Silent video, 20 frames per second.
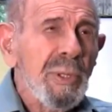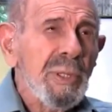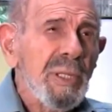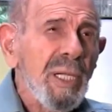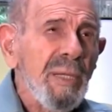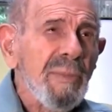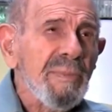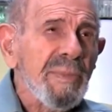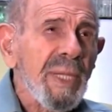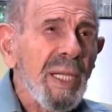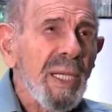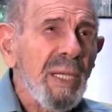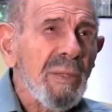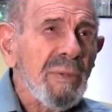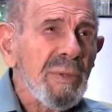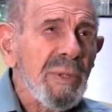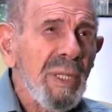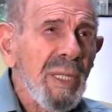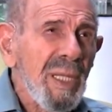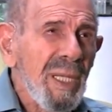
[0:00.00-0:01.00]
will come
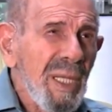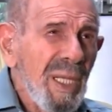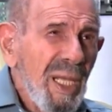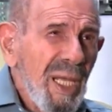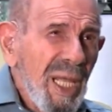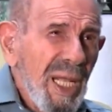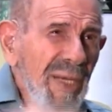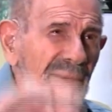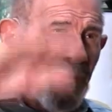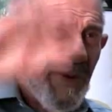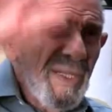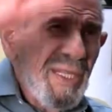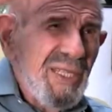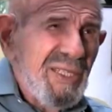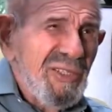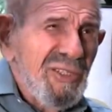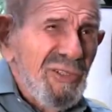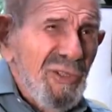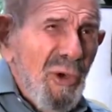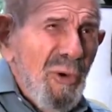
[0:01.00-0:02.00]
down. And if it
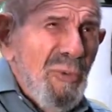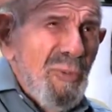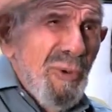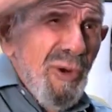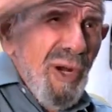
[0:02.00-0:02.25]
gets so